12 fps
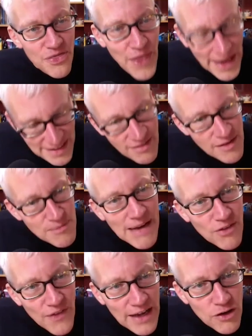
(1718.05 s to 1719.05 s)
That doesn't
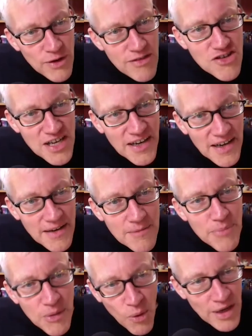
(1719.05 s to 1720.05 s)
mean that they're Christian,
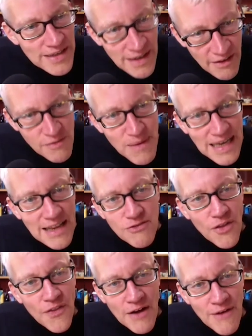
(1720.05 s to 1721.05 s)
but what it does mean
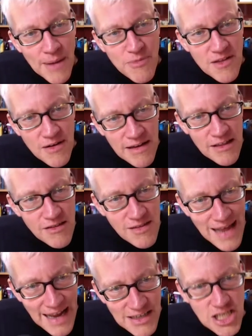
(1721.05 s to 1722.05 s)
is that they're absolutely
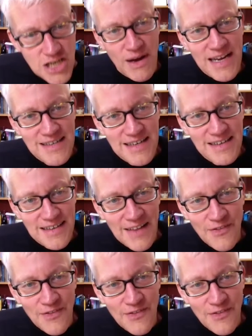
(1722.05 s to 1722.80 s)
saturated